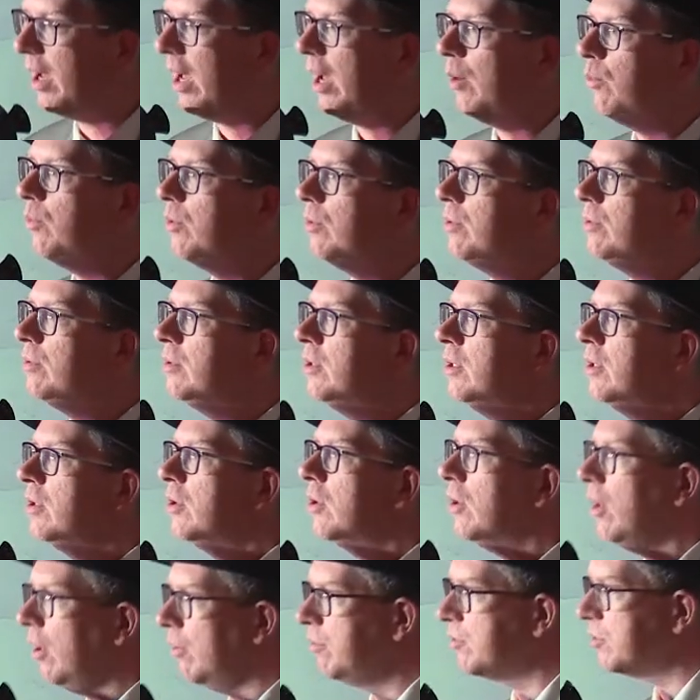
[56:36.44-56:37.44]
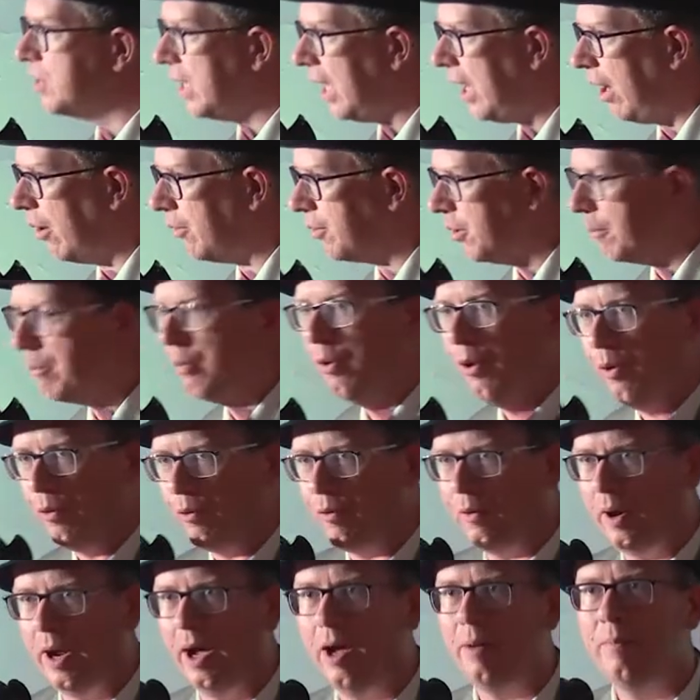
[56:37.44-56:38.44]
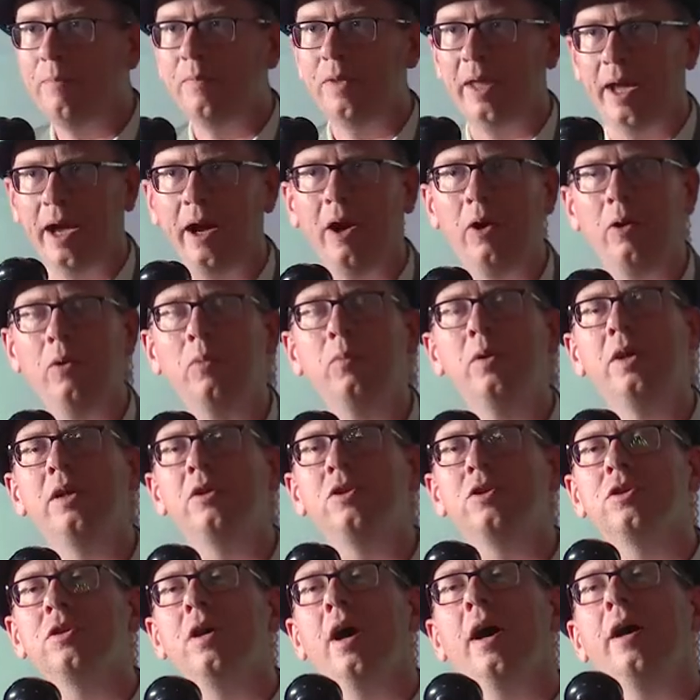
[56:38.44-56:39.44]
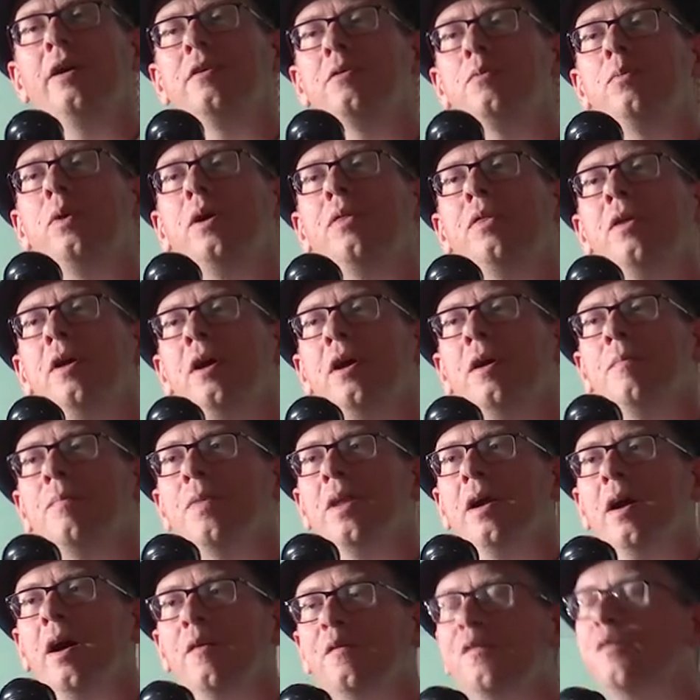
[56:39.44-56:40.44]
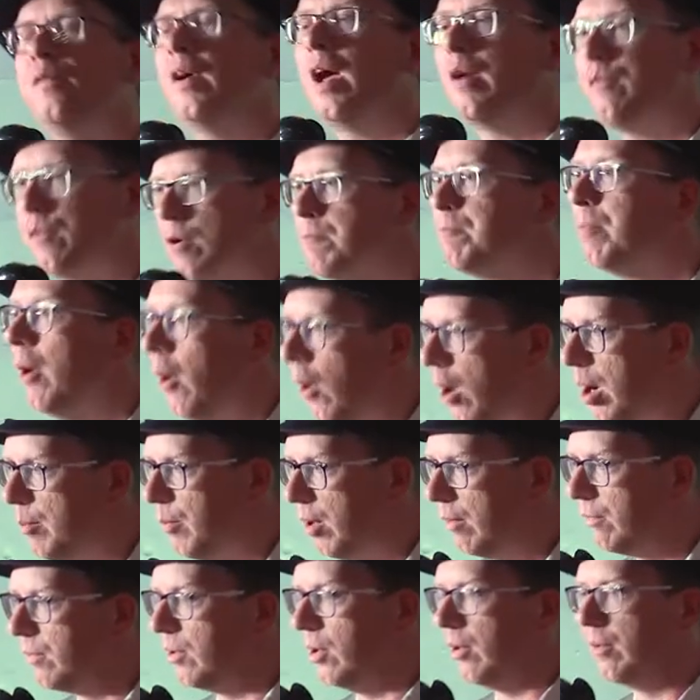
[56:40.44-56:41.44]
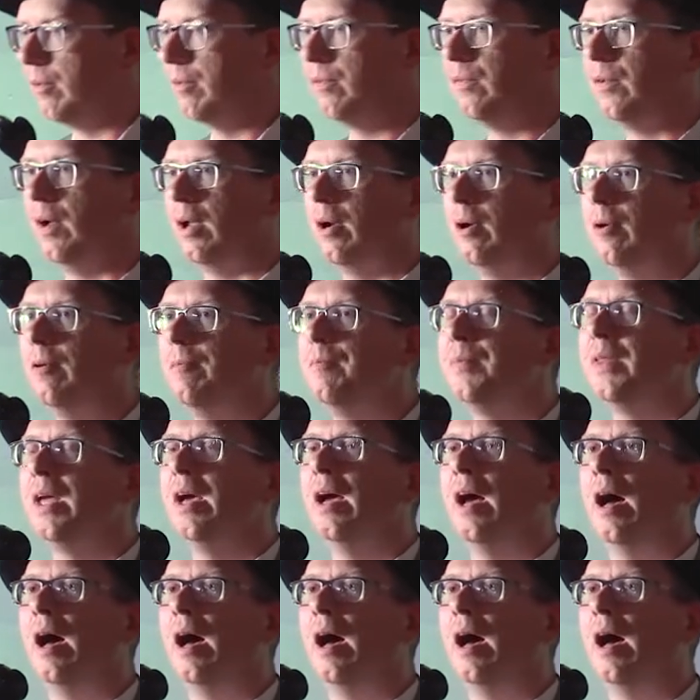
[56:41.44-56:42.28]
and I will close down the programme now each night with a favourite poem of Longfellow.